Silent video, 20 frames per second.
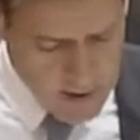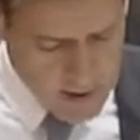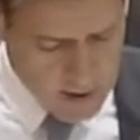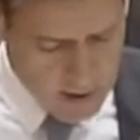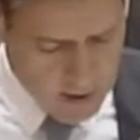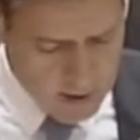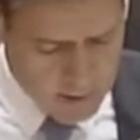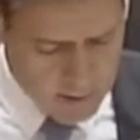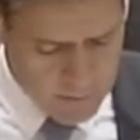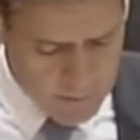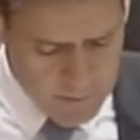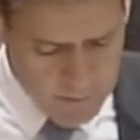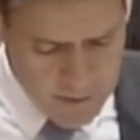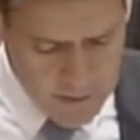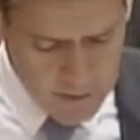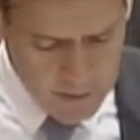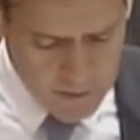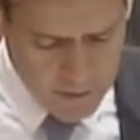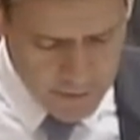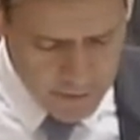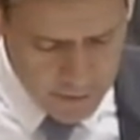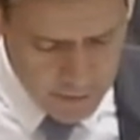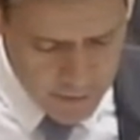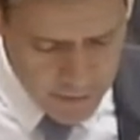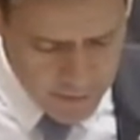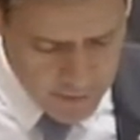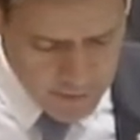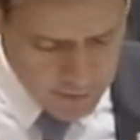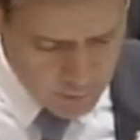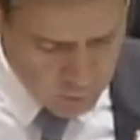um,
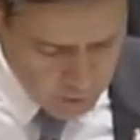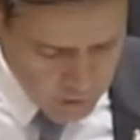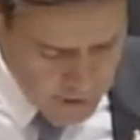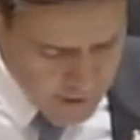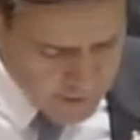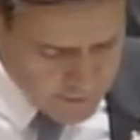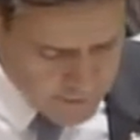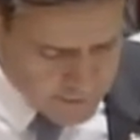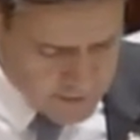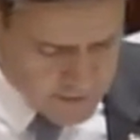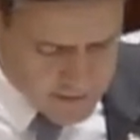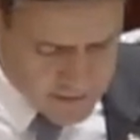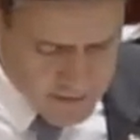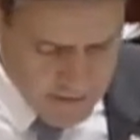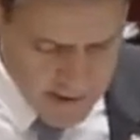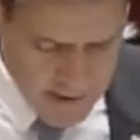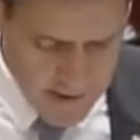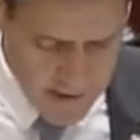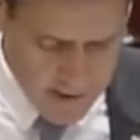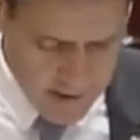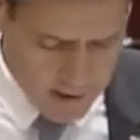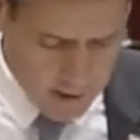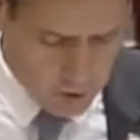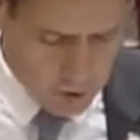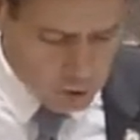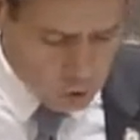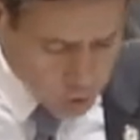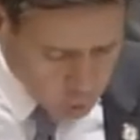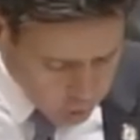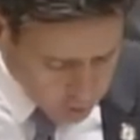REV is uh,
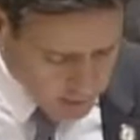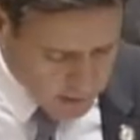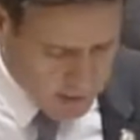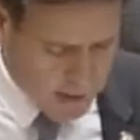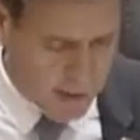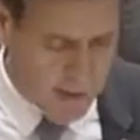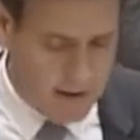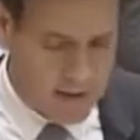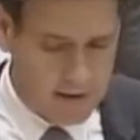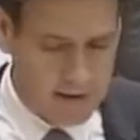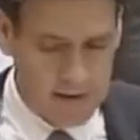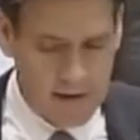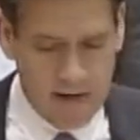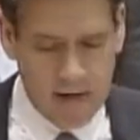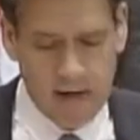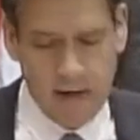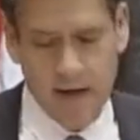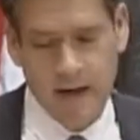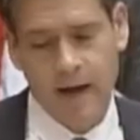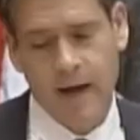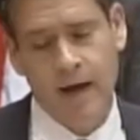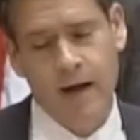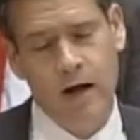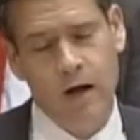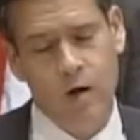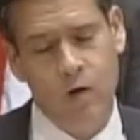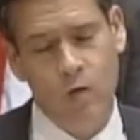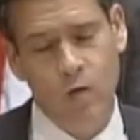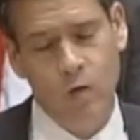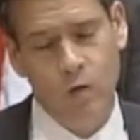looking at
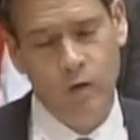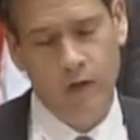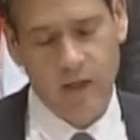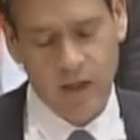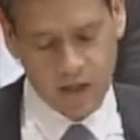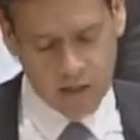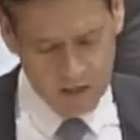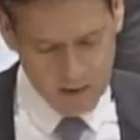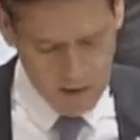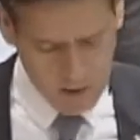how we can